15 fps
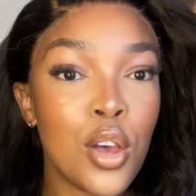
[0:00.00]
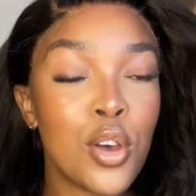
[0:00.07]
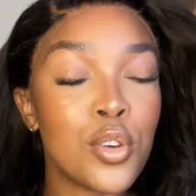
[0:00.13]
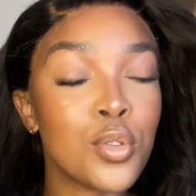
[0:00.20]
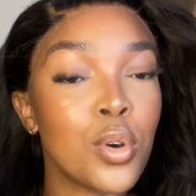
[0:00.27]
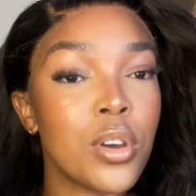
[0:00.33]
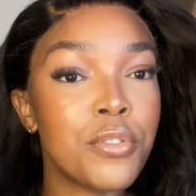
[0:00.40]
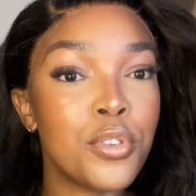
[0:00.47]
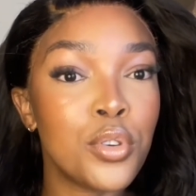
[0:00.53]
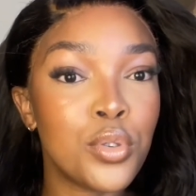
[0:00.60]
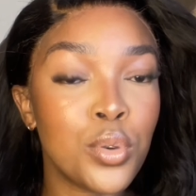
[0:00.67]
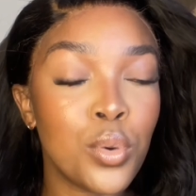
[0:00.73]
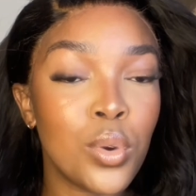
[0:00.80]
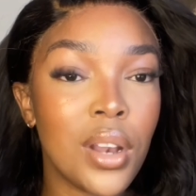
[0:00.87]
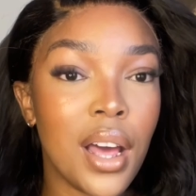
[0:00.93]
so if you
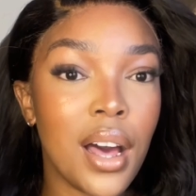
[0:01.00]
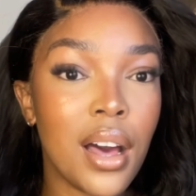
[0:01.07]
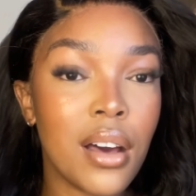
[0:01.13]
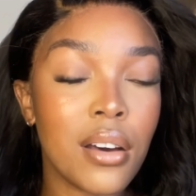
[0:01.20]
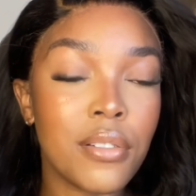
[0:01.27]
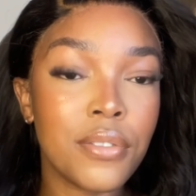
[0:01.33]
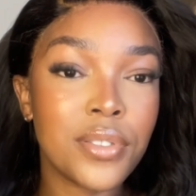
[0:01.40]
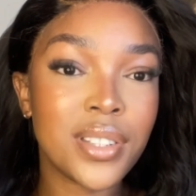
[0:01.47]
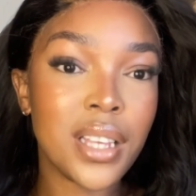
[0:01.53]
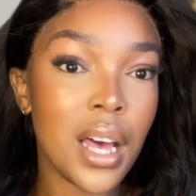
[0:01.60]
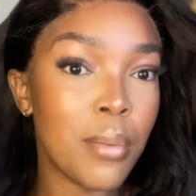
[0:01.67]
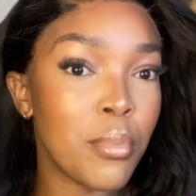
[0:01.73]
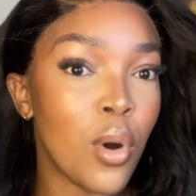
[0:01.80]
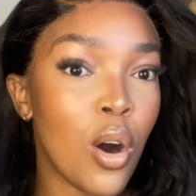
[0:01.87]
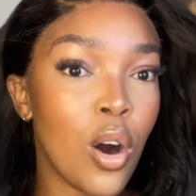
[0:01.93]
do love
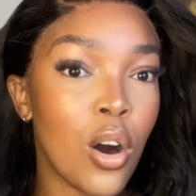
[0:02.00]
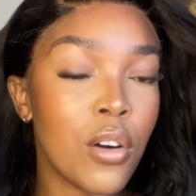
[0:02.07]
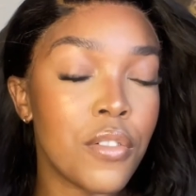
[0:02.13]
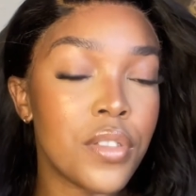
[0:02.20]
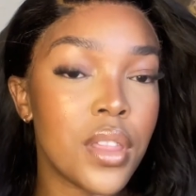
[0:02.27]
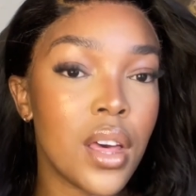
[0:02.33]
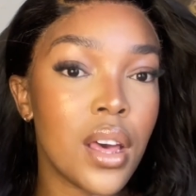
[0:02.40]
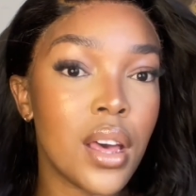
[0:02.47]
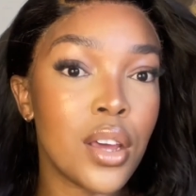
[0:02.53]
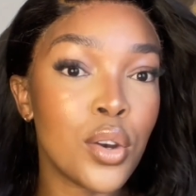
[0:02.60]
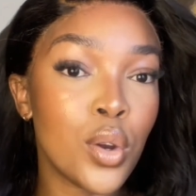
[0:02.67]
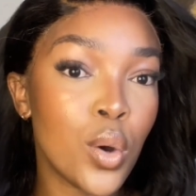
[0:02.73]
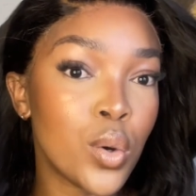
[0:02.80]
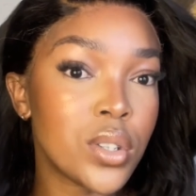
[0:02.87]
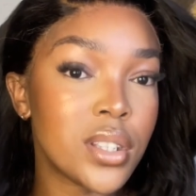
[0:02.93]
some of the
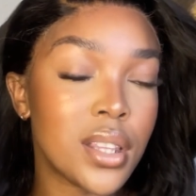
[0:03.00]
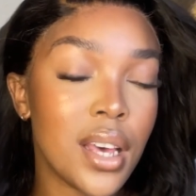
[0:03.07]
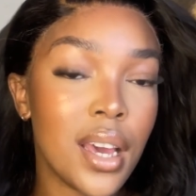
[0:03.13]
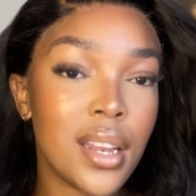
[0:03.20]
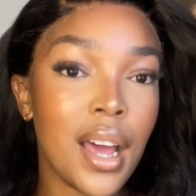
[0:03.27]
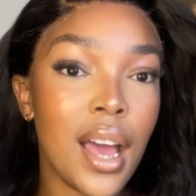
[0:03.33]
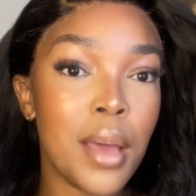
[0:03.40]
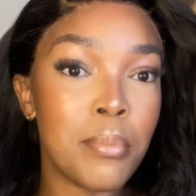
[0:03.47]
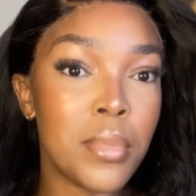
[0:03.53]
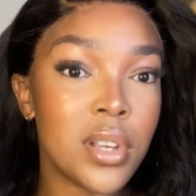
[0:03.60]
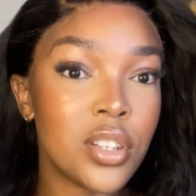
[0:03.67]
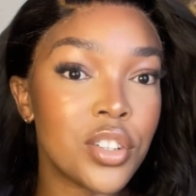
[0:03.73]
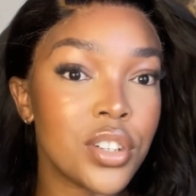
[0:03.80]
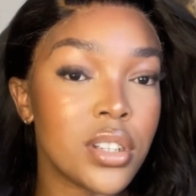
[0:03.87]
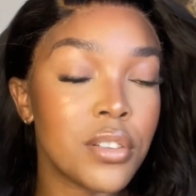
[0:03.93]
notes that i
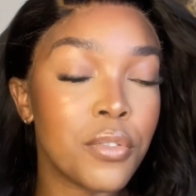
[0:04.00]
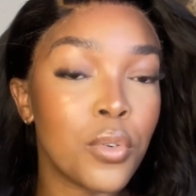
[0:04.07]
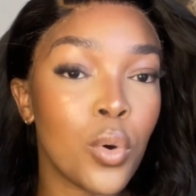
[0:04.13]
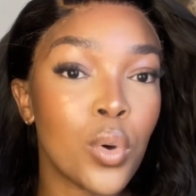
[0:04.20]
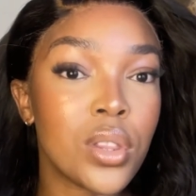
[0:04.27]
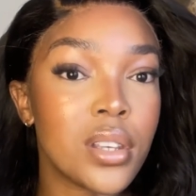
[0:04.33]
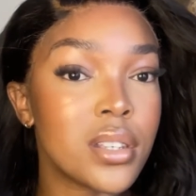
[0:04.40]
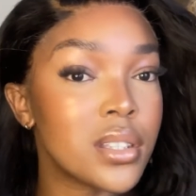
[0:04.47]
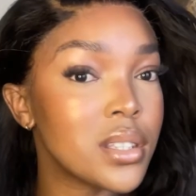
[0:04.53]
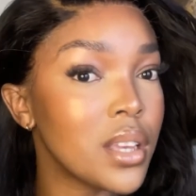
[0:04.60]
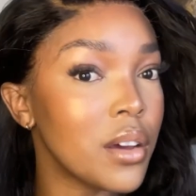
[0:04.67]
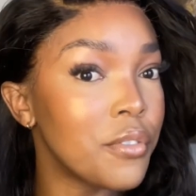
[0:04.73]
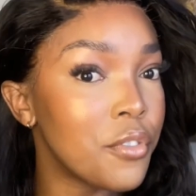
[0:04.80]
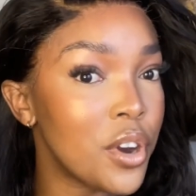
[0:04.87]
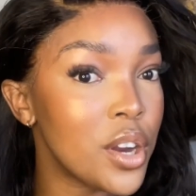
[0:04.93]
mentioned for this
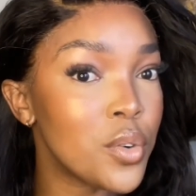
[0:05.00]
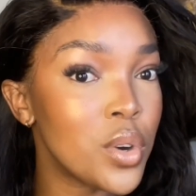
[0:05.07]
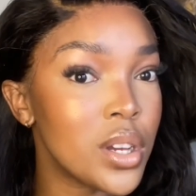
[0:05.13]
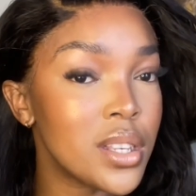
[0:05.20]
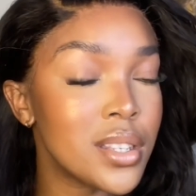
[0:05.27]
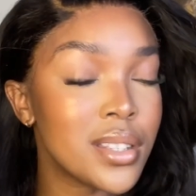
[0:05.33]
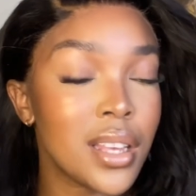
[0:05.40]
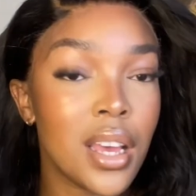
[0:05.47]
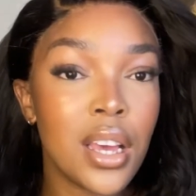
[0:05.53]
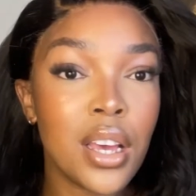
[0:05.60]
fragrance